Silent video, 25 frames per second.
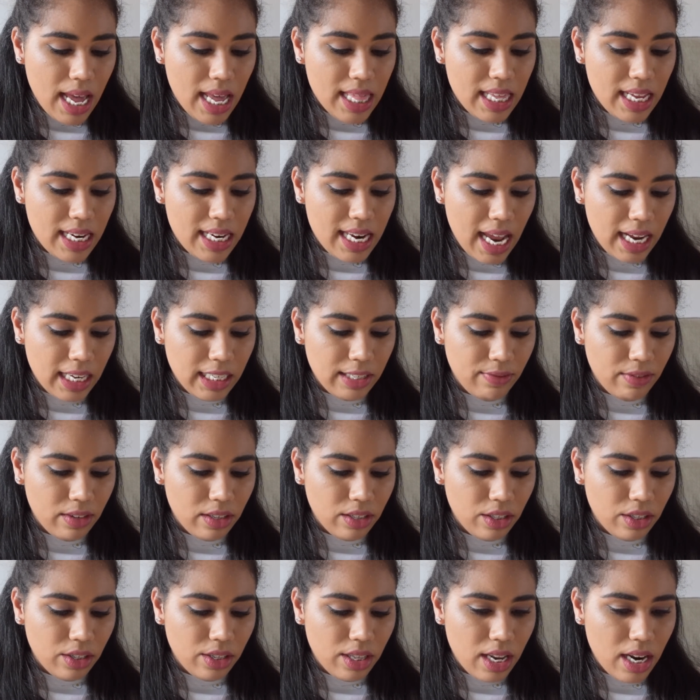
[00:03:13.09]
The next
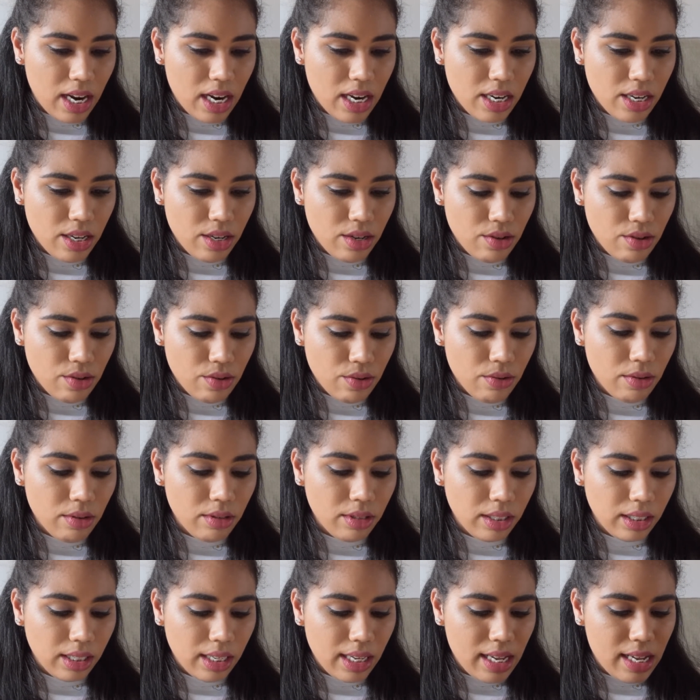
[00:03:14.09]
filter that I
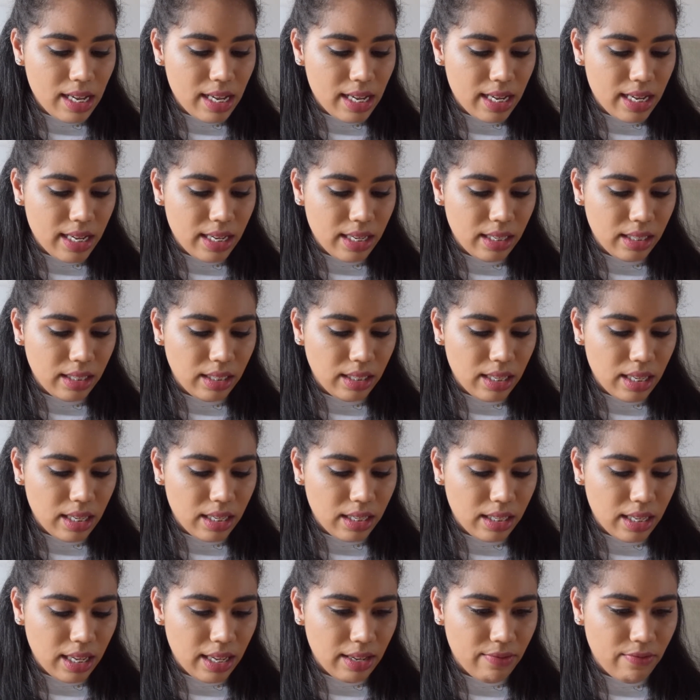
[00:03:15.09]
use is
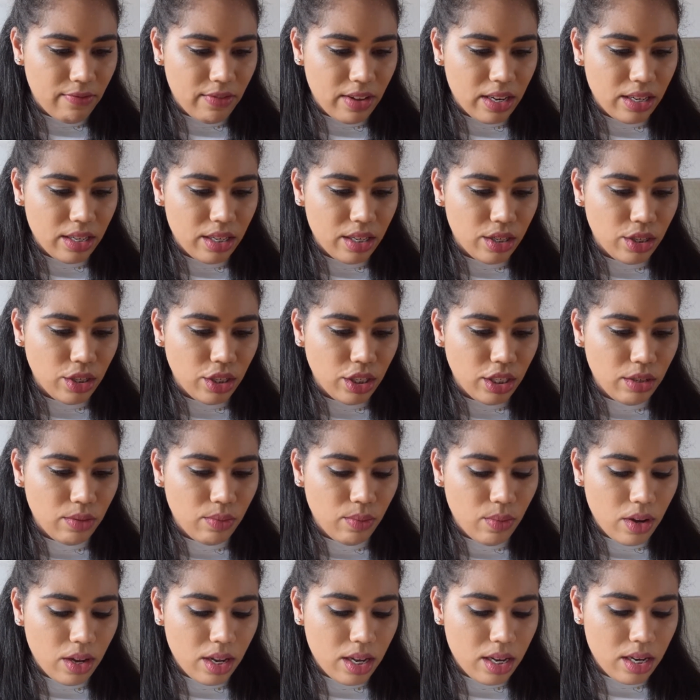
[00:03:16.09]
this vintagey
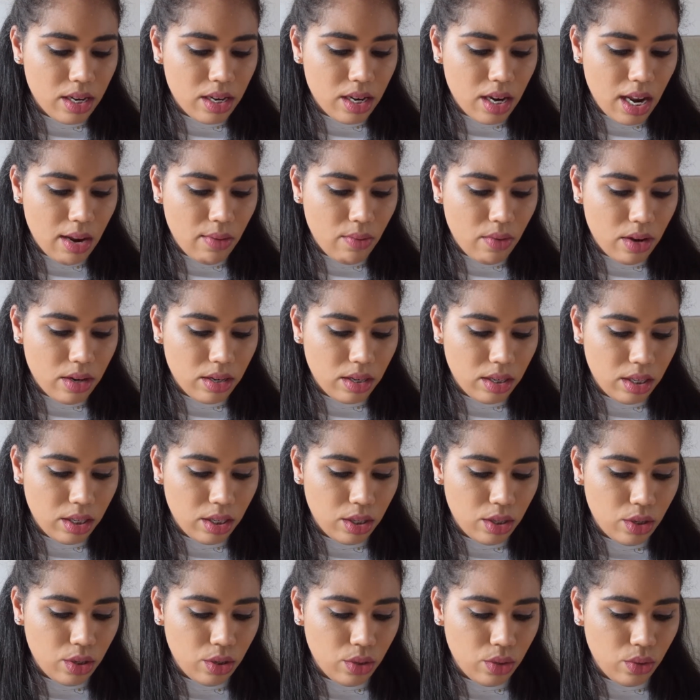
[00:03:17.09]
one. I want
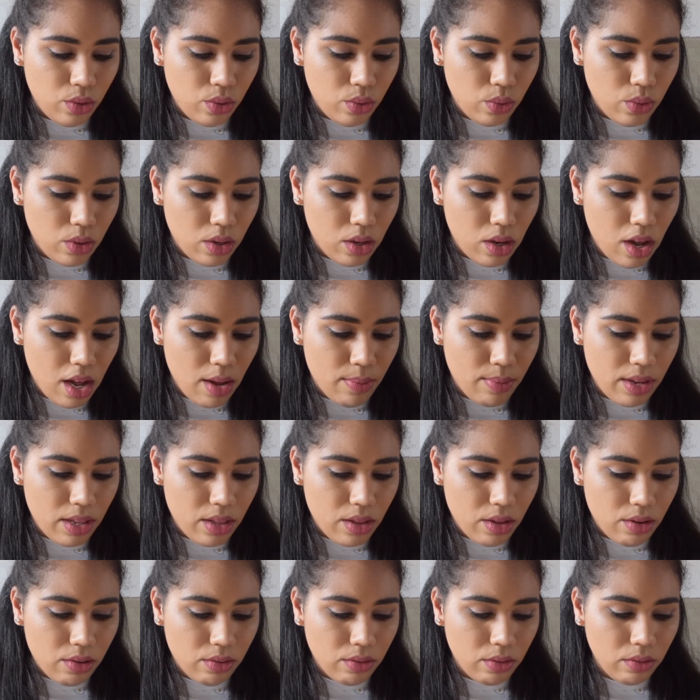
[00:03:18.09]
to copy
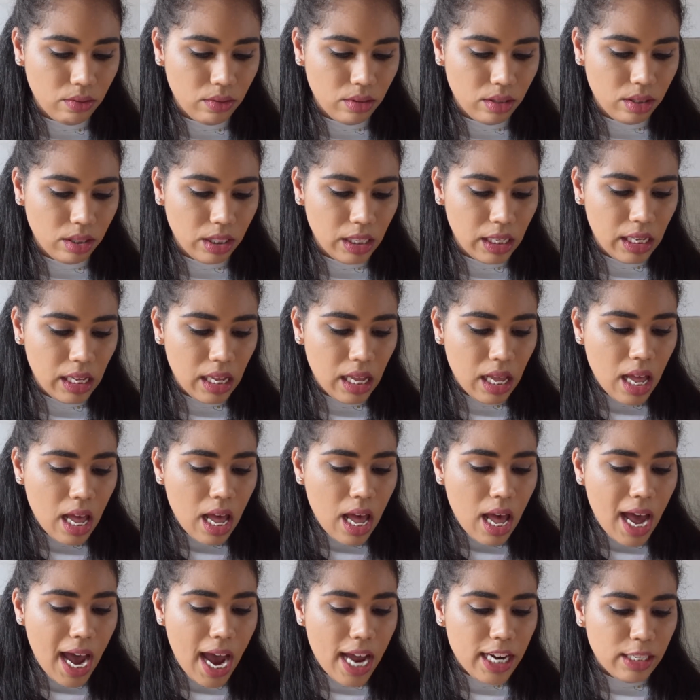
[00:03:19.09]
those.
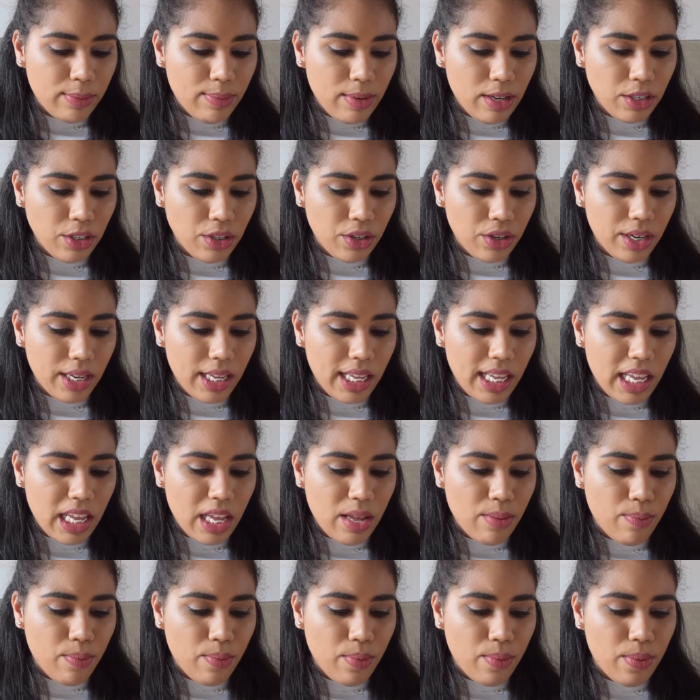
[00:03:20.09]
I just make sure to
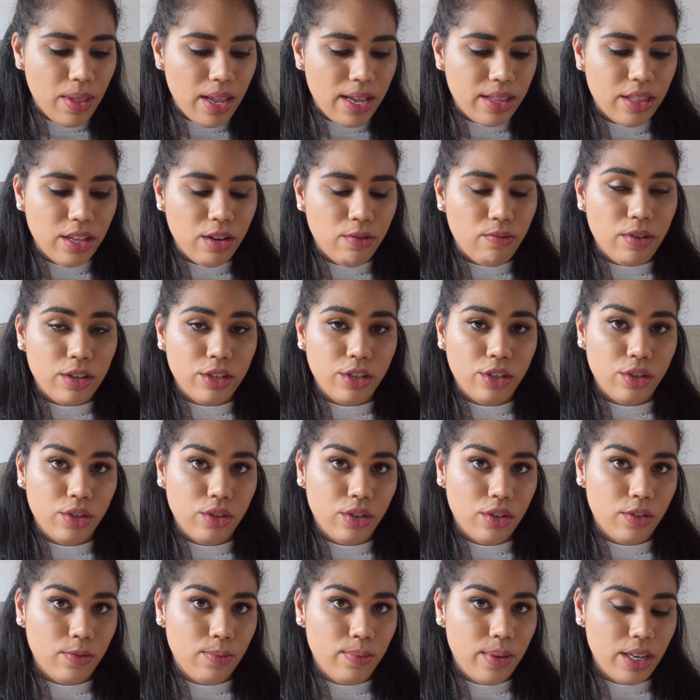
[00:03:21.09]
keep the
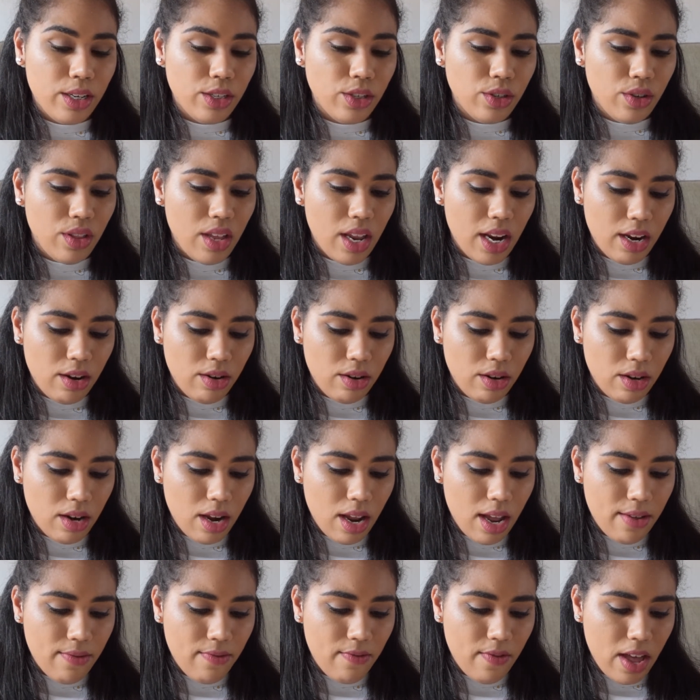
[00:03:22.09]
original picture that
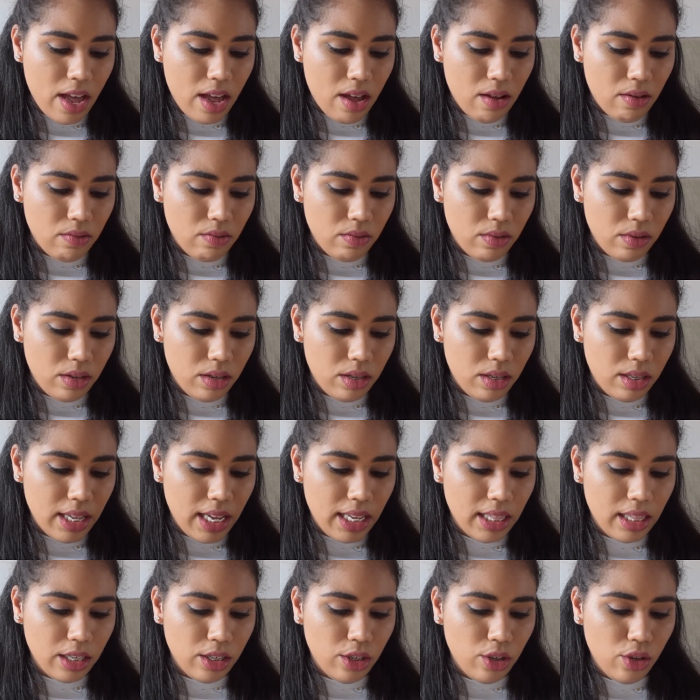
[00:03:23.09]
I found,
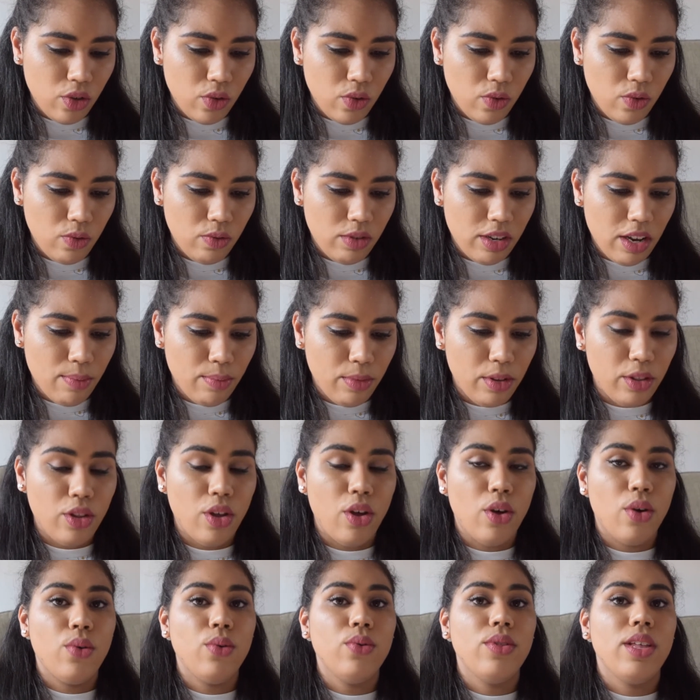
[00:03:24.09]
the 2 down
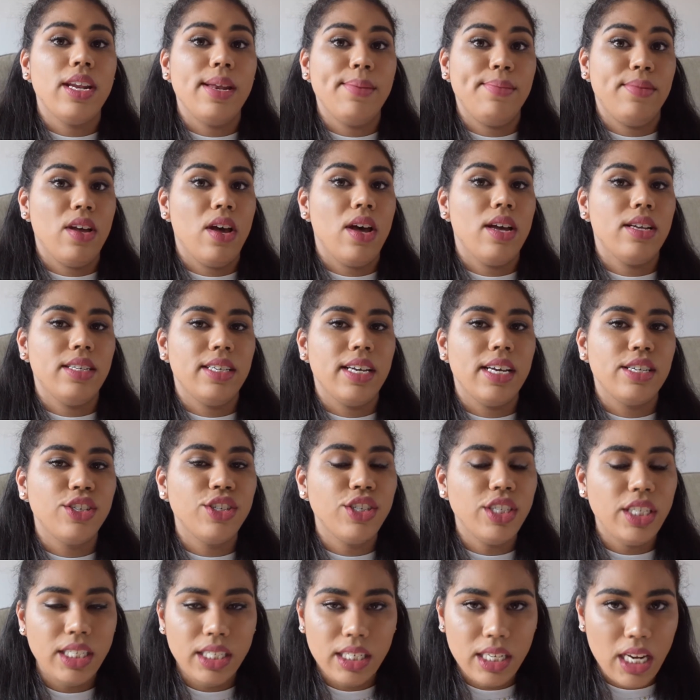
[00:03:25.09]
below that I'm not
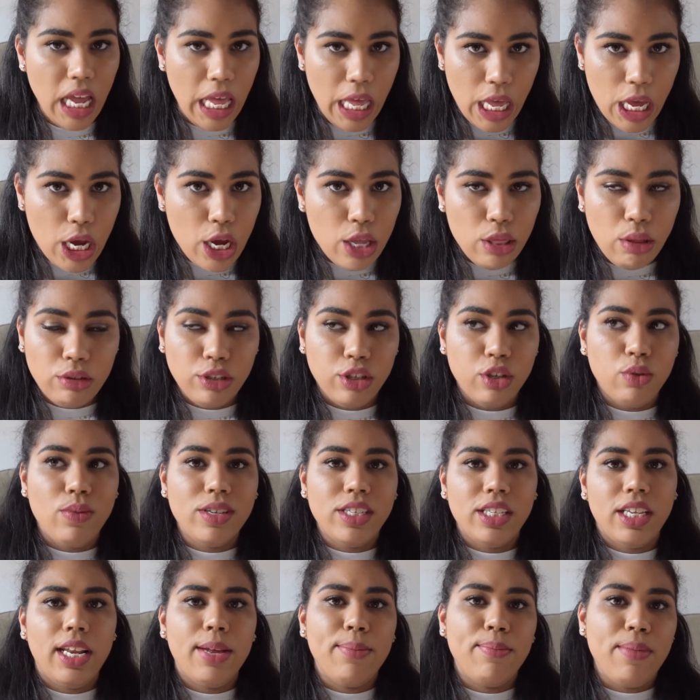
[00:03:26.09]
touching. Those are the
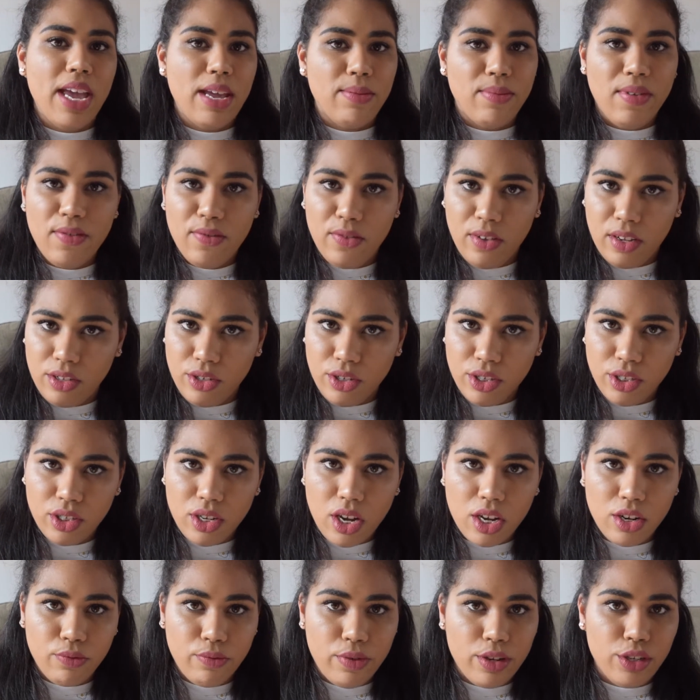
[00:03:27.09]
ones that I made my filters
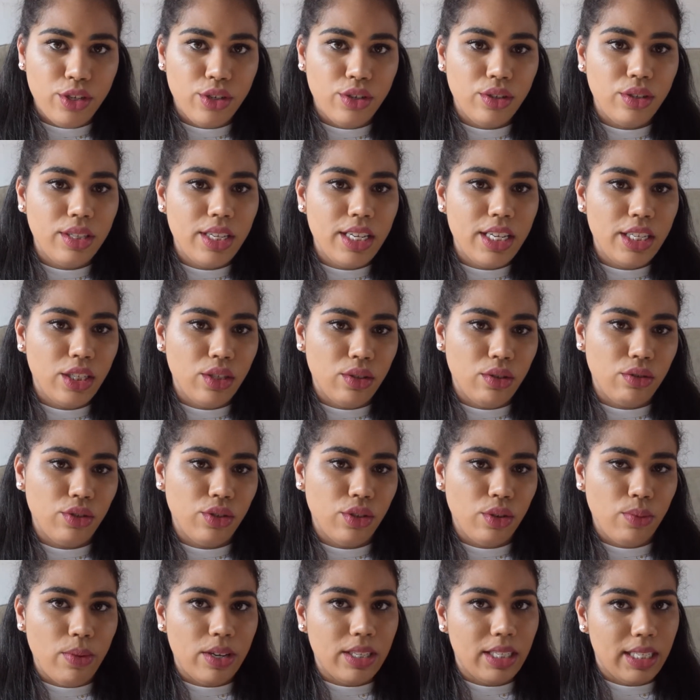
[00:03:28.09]
on originally, so those are
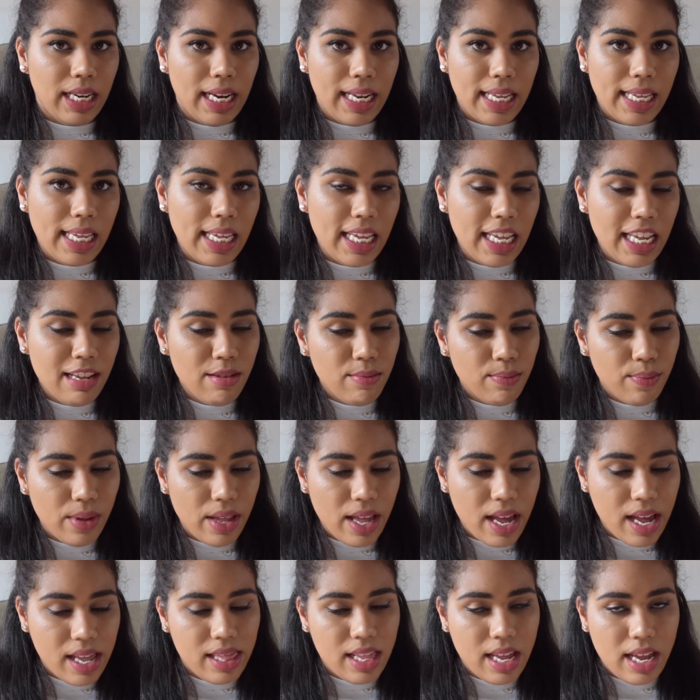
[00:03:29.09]
the ones that I keep,
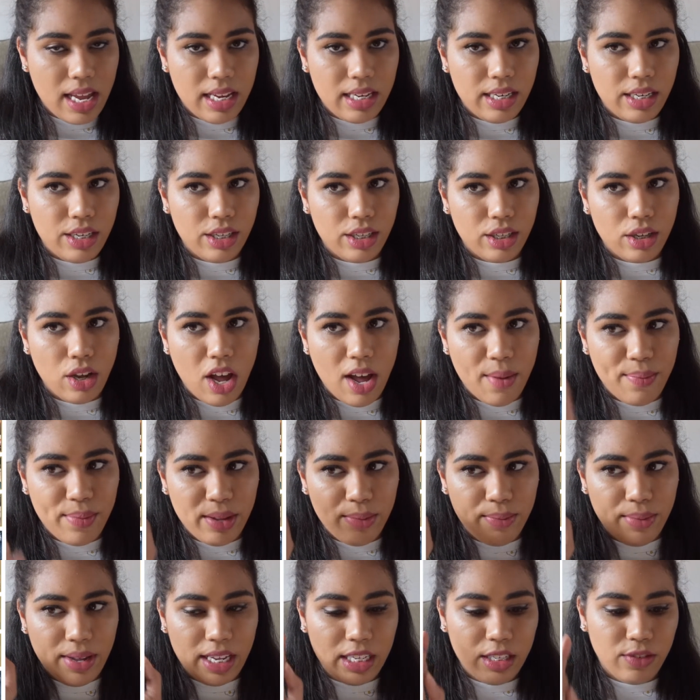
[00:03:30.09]
and then just copy
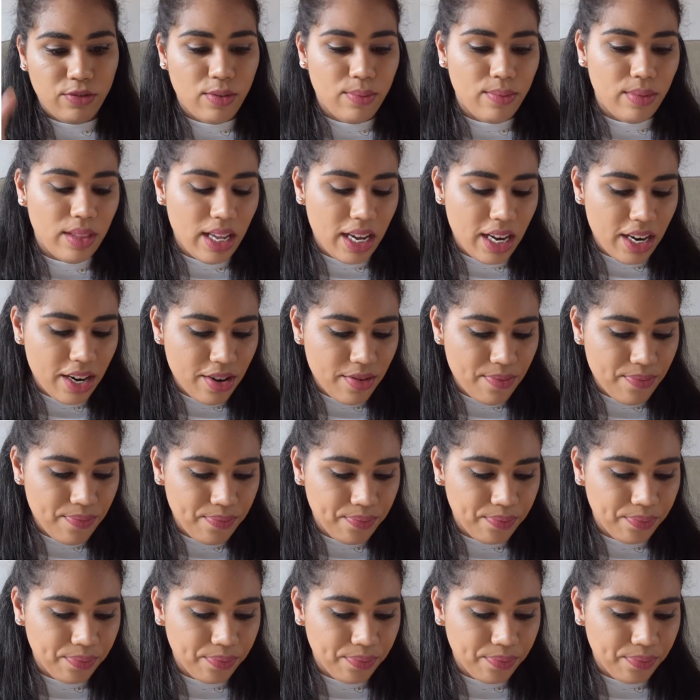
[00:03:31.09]
and paste from there.